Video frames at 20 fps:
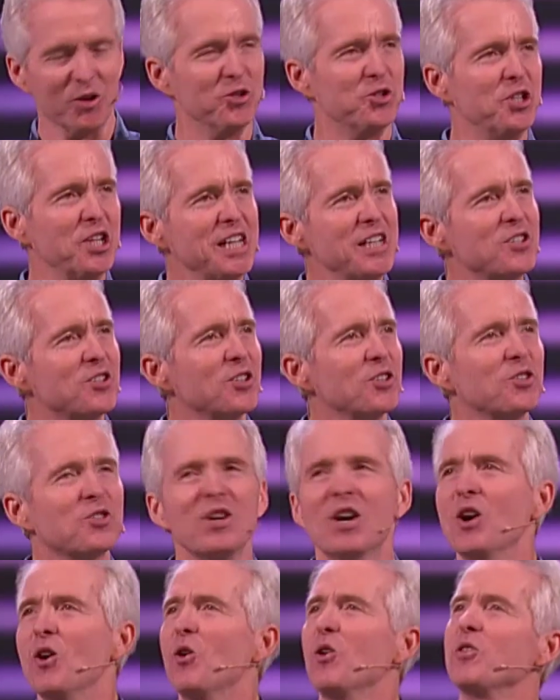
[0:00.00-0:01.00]
Jesus
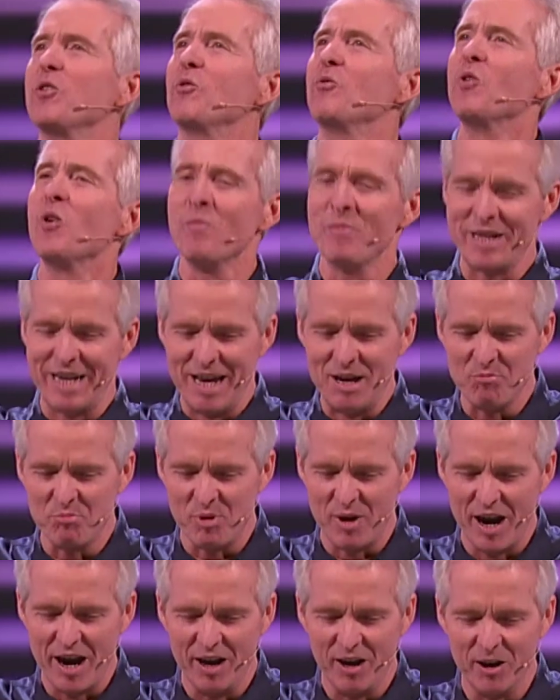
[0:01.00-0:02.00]
or the Roman
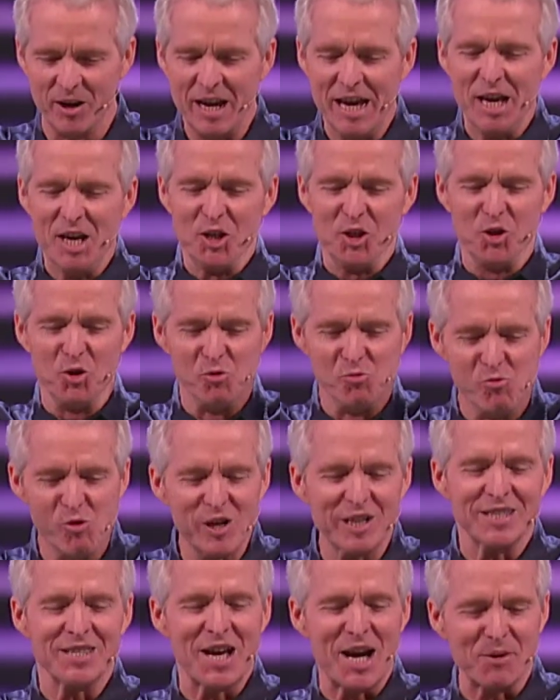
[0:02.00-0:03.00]
Empire, you
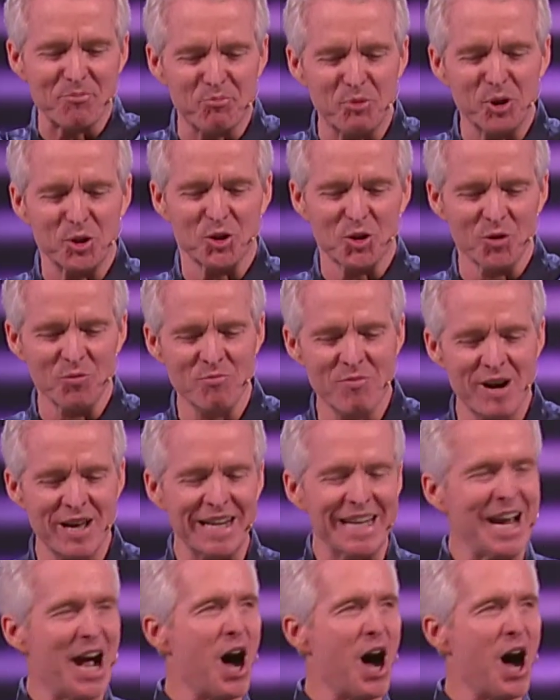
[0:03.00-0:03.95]
would not put your money